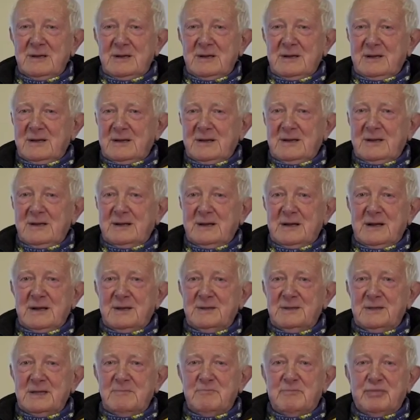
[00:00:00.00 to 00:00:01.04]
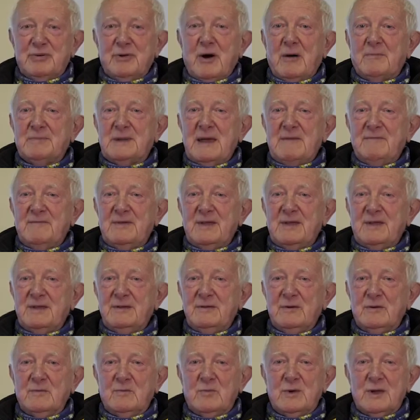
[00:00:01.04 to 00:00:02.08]
and they propped everything
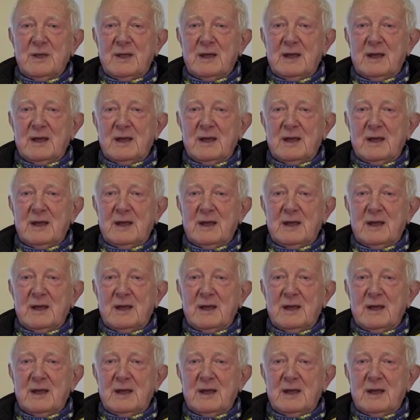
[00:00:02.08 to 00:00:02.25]
up with